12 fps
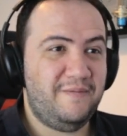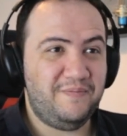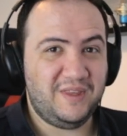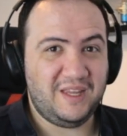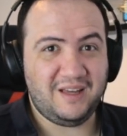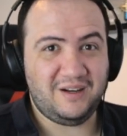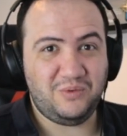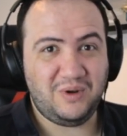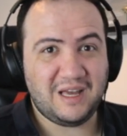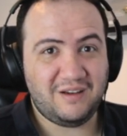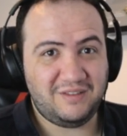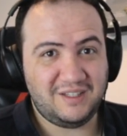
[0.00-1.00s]
And we
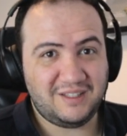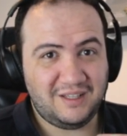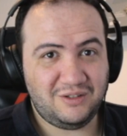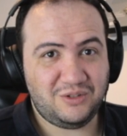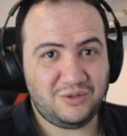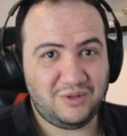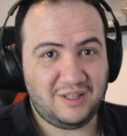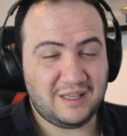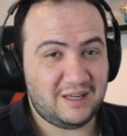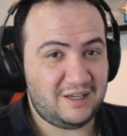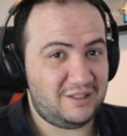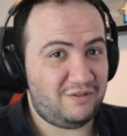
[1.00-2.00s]
have this industry
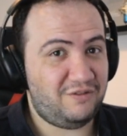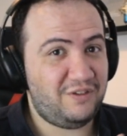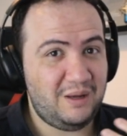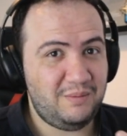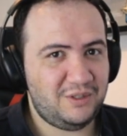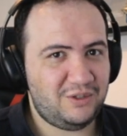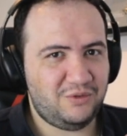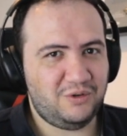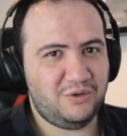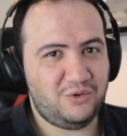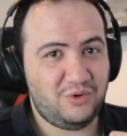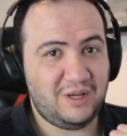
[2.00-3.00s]
that is famous for
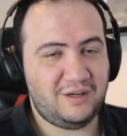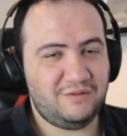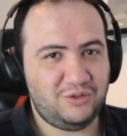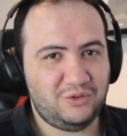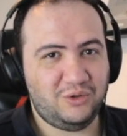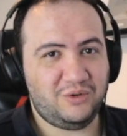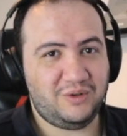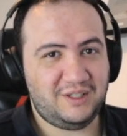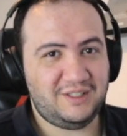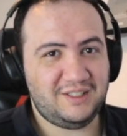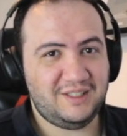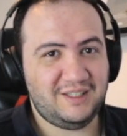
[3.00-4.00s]
creative
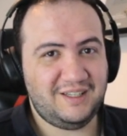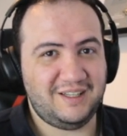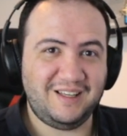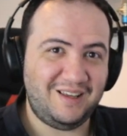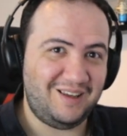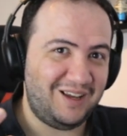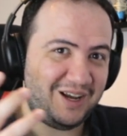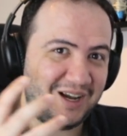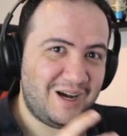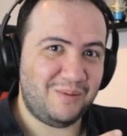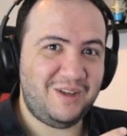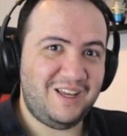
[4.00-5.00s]
stories
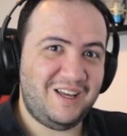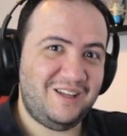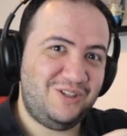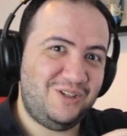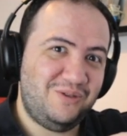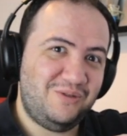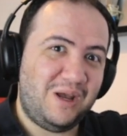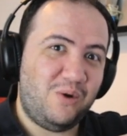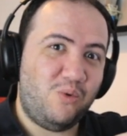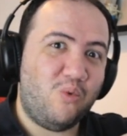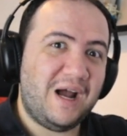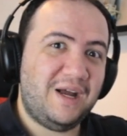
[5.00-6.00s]
coming into a
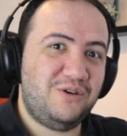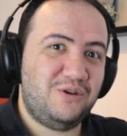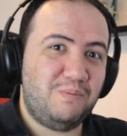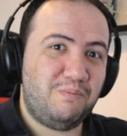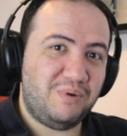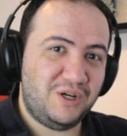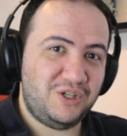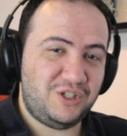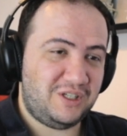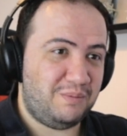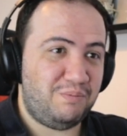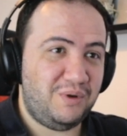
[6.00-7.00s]
wider
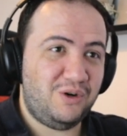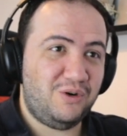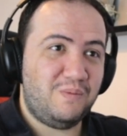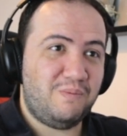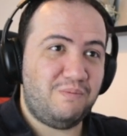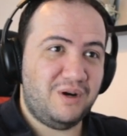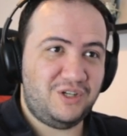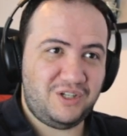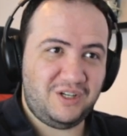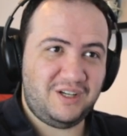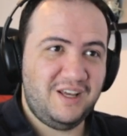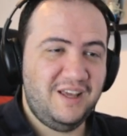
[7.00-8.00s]
budget, a bigger
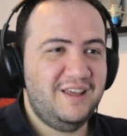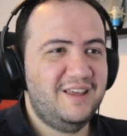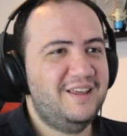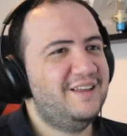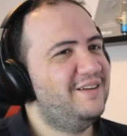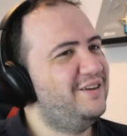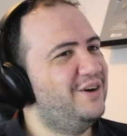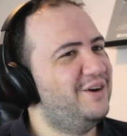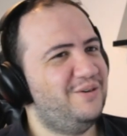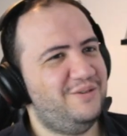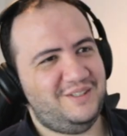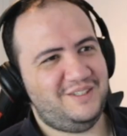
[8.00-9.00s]
budget.
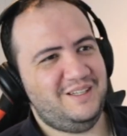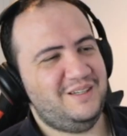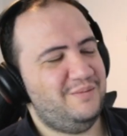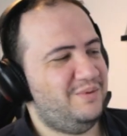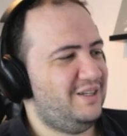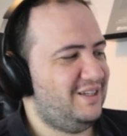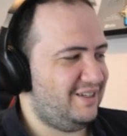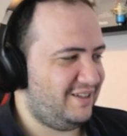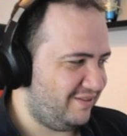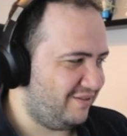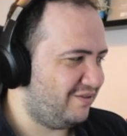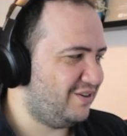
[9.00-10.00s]
Yo, it's going to be
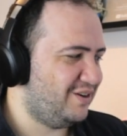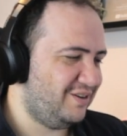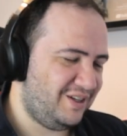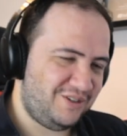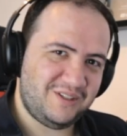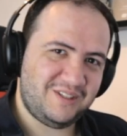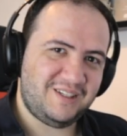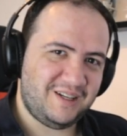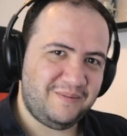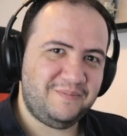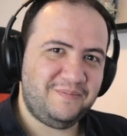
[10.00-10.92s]
very interesting.